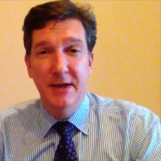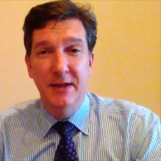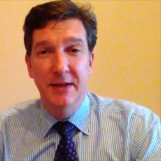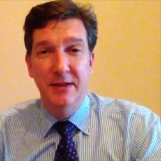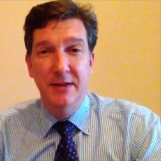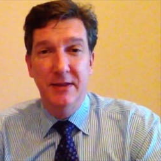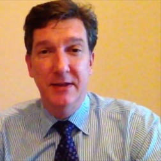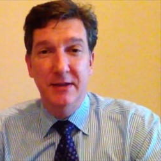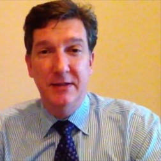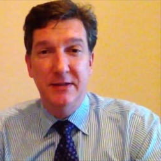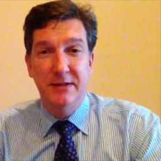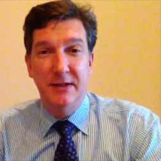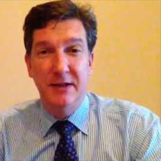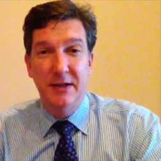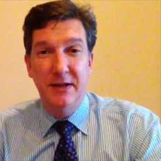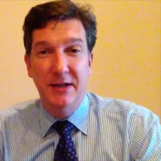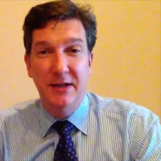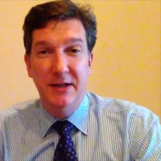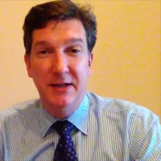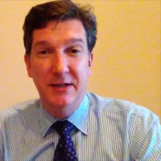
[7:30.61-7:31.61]
This
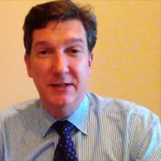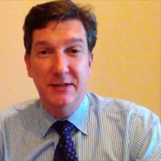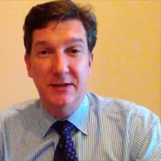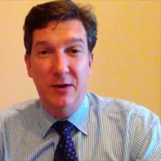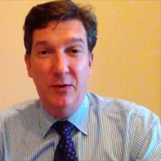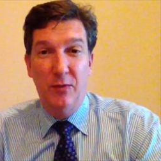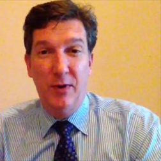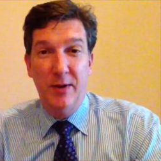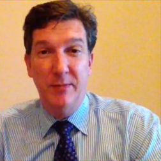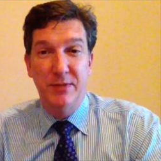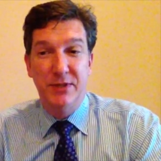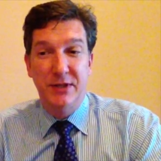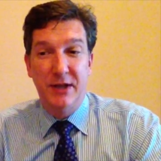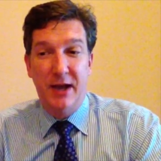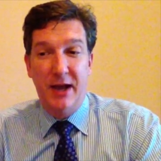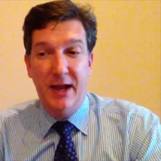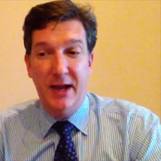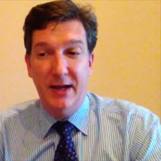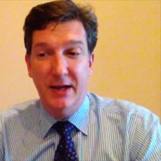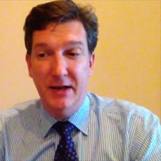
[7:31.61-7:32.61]
is a
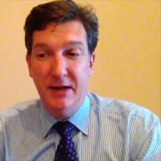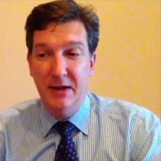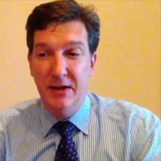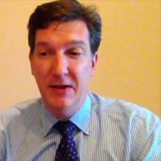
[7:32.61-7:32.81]
website